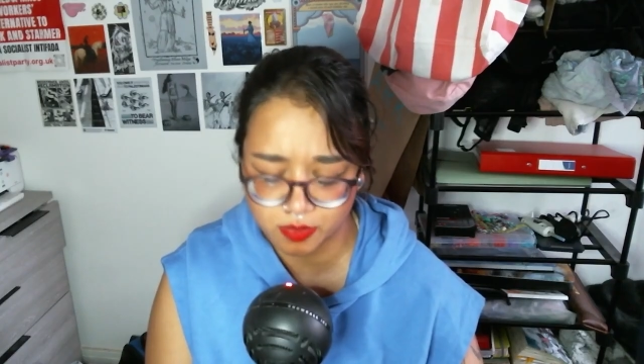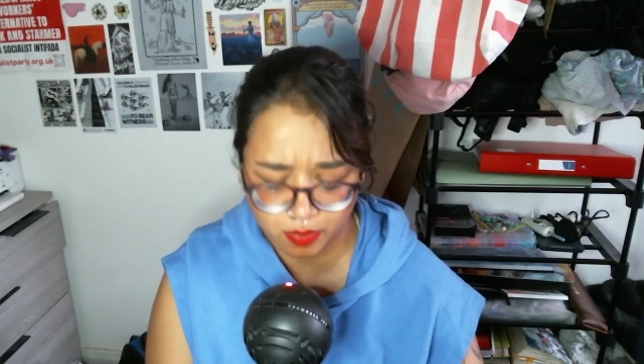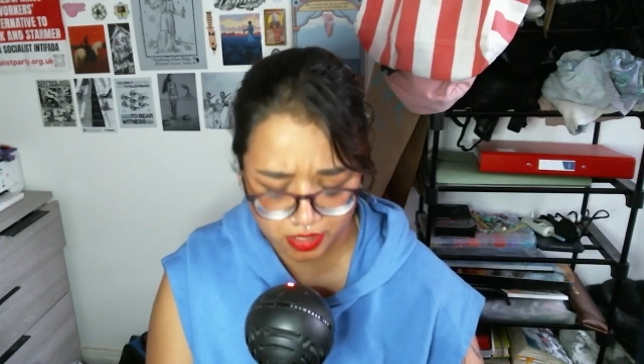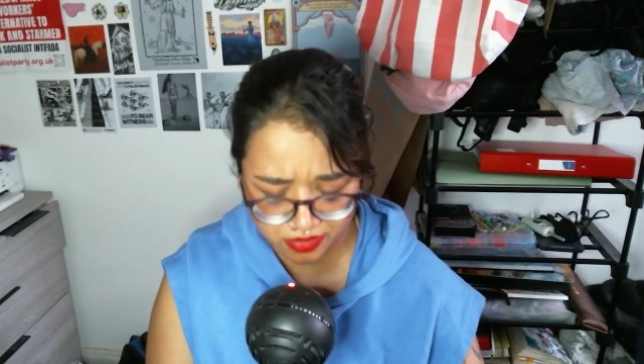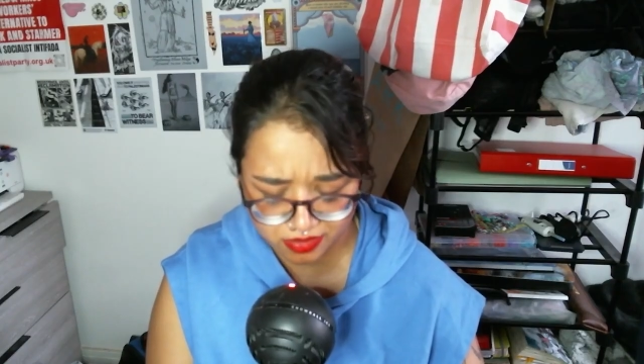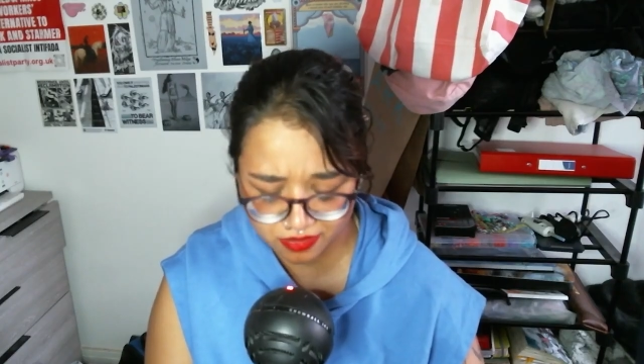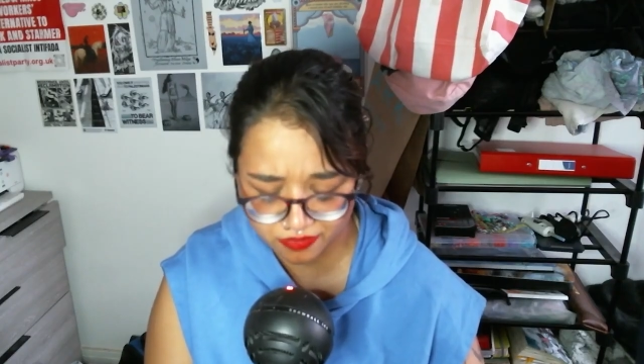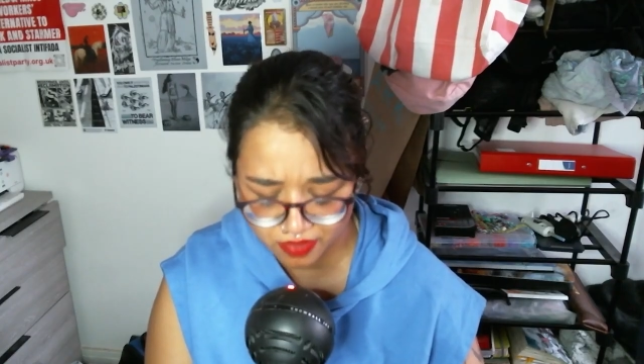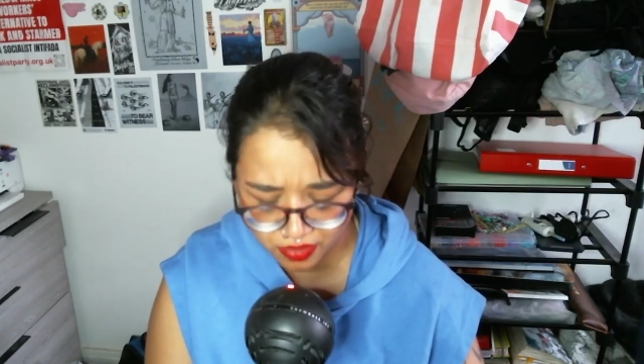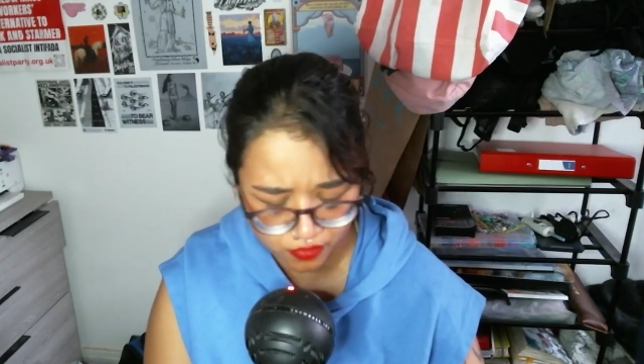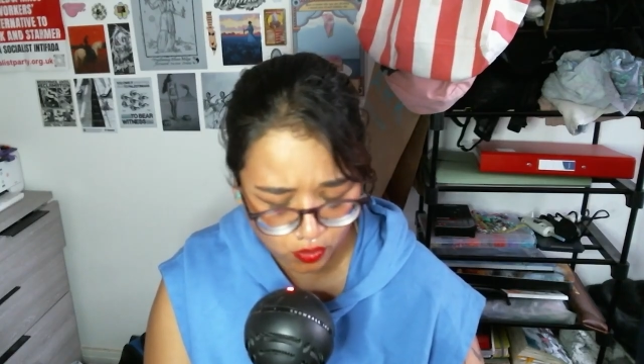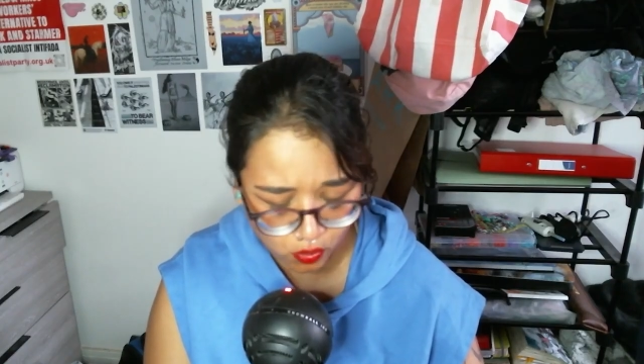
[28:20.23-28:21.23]
because
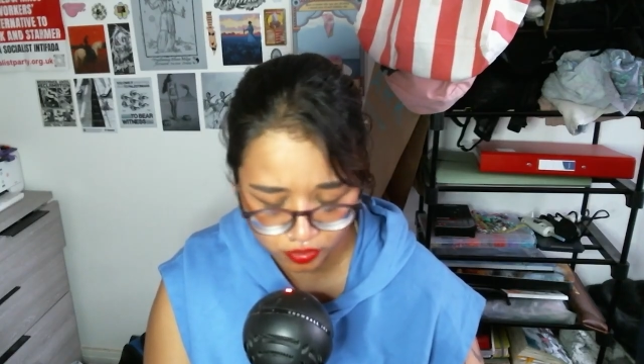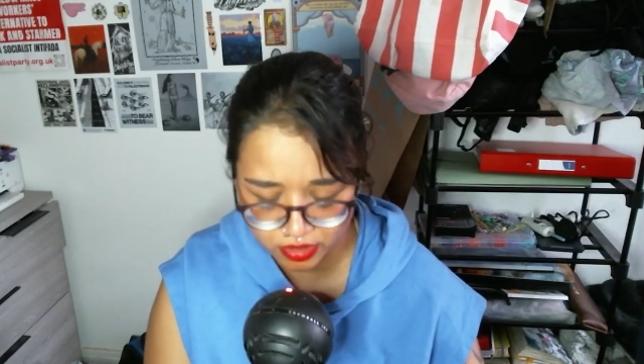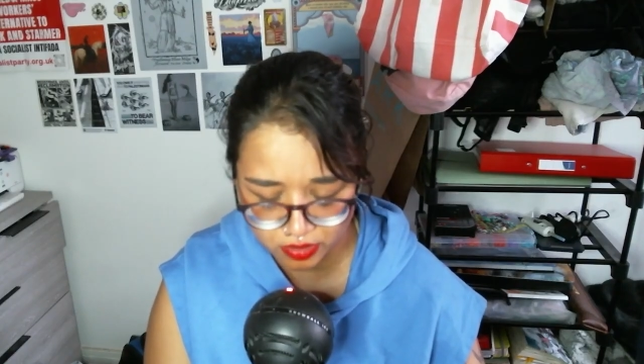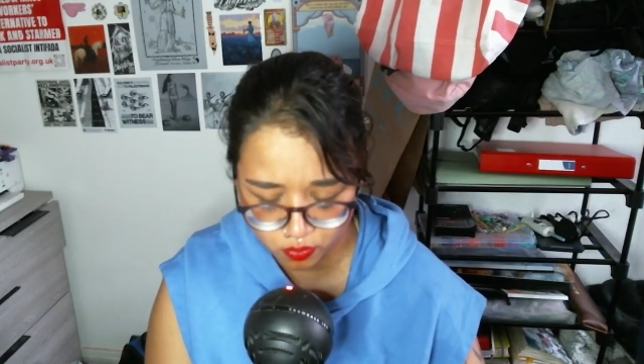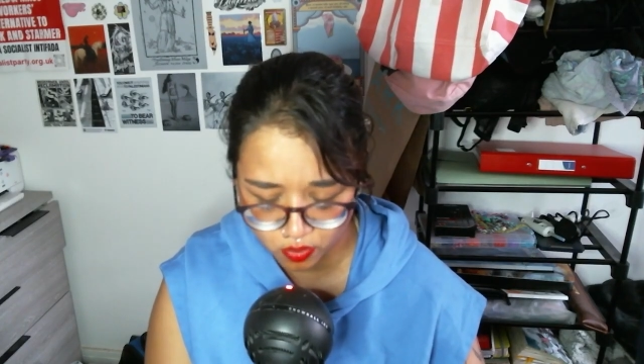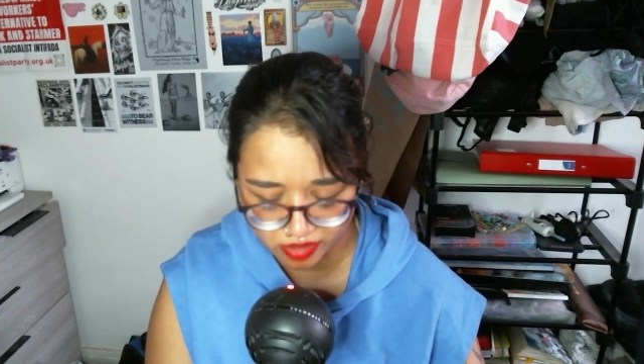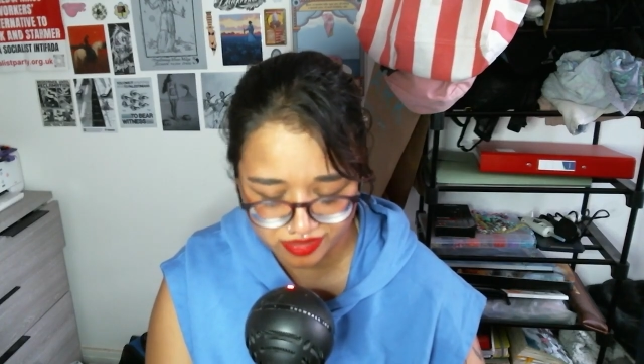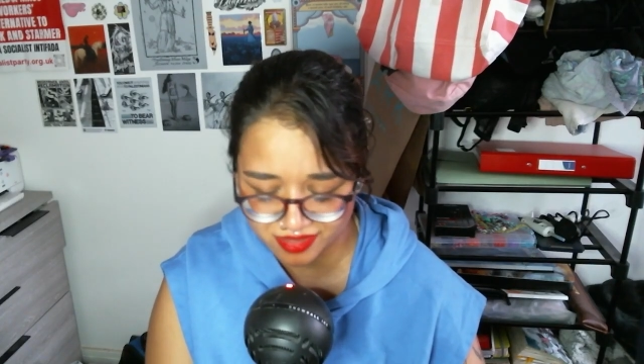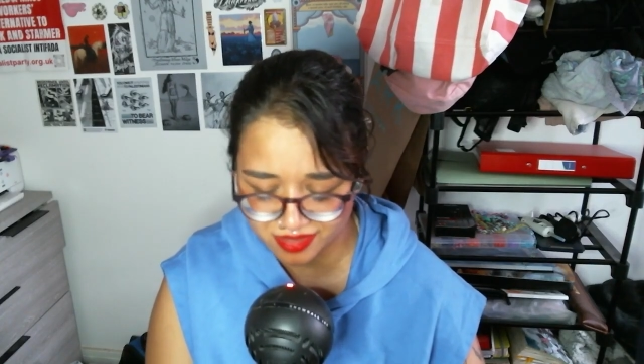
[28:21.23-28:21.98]
of course it was.